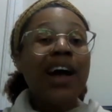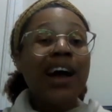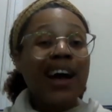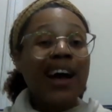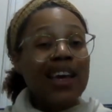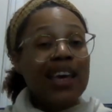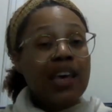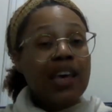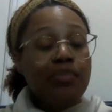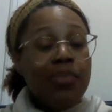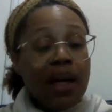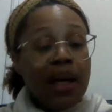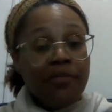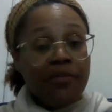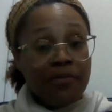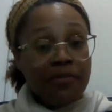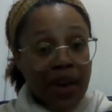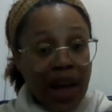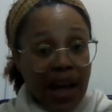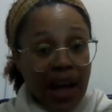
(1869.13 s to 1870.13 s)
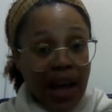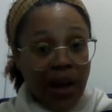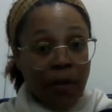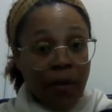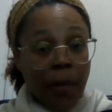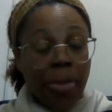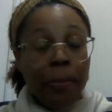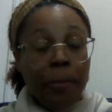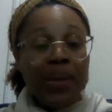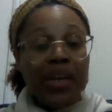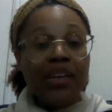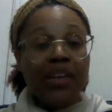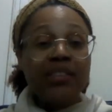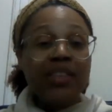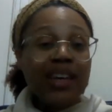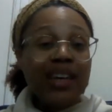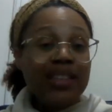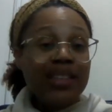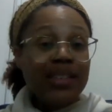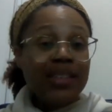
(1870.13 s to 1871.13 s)
and keep that file, because
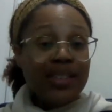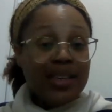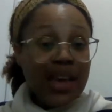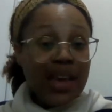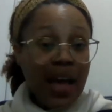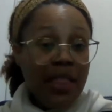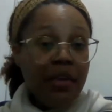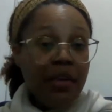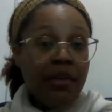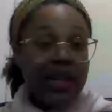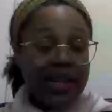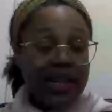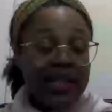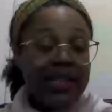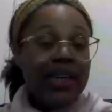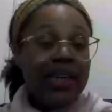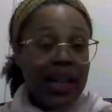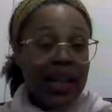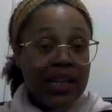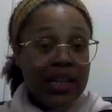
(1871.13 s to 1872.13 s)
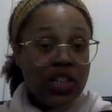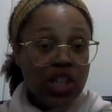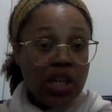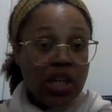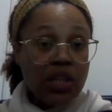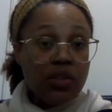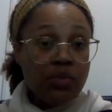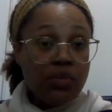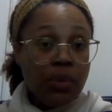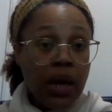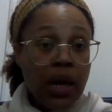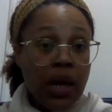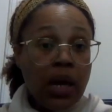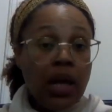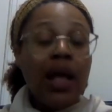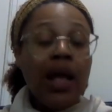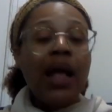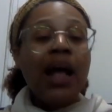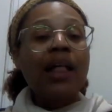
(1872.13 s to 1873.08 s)
that is gathering intelligence, right?